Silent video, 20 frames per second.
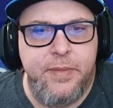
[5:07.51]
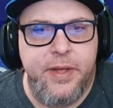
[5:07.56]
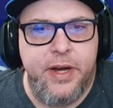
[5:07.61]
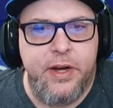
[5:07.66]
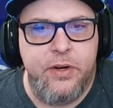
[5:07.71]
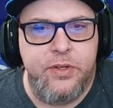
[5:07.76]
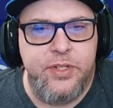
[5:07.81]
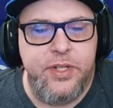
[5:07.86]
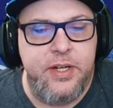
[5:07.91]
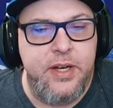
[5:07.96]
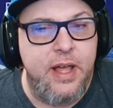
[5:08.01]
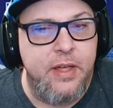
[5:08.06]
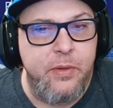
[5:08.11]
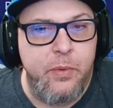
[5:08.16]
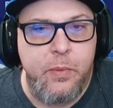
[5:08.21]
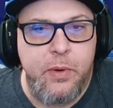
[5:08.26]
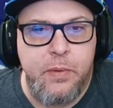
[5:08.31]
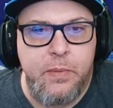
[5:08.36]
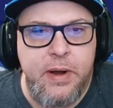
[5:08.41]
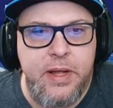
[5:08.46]
There's
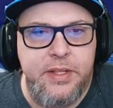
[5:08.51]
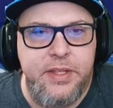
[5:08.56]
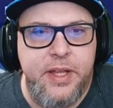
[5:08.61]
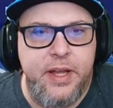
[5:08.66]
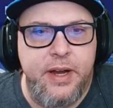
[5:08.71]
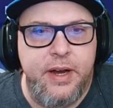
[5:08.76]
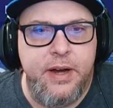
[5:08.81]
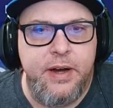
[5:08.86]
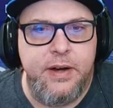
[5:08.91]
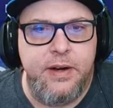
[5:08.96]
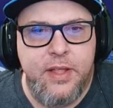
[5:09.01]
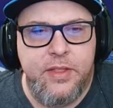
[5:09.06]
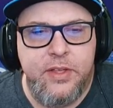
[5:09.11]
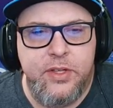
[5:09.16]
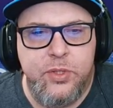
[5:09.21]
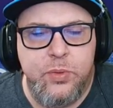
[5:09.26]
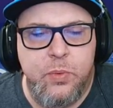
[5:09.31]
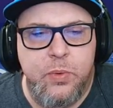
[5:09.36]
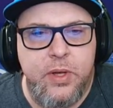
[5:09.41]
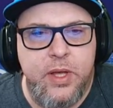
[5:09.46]
another one right there.
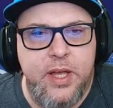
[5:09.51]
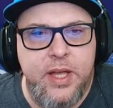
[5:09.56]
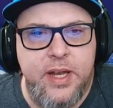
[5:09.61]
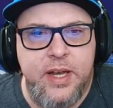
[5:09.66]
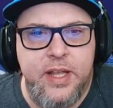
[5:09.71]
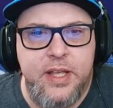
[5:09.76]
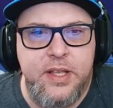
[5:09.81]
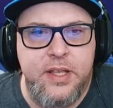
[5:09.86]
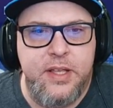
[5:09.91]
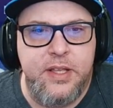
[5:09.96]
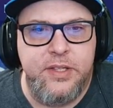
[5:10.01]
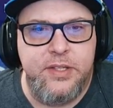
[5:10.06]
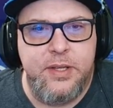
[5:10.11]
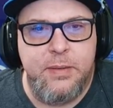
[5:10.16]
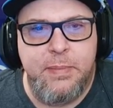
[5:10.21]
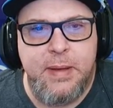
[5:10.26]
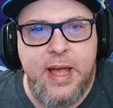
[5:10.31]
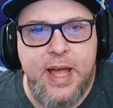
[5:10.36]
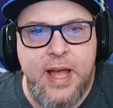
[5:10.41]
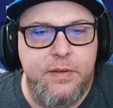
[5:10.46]
This one is
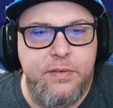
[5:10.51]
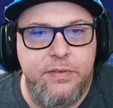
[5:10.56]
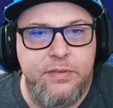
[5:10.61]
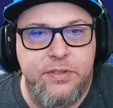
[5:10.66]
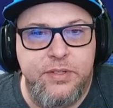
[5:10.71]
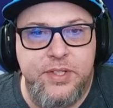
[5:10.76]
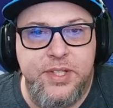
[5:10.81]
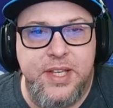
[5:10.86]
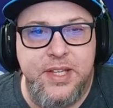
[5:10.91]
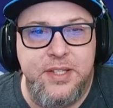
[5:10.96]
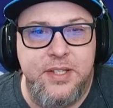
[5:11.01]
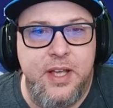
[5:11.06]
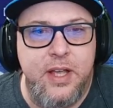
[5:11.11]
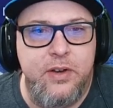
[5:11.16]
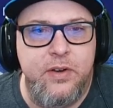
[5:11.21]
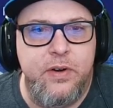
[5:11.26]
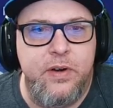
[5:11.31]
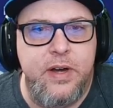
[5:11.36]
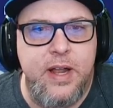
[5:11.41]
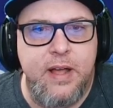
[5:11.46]
about
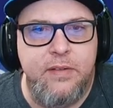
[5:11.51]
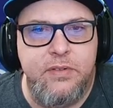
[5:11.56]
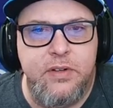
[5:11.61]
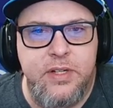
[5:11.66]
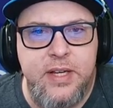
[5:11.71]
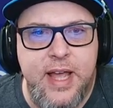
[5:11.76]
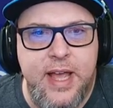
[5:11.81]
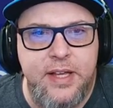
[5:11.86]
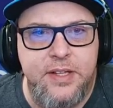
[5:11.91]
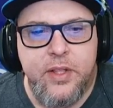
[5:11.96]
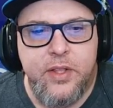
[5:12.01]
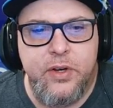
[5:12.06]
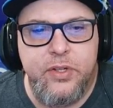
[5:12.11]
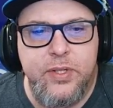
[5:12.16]
600 after taxes.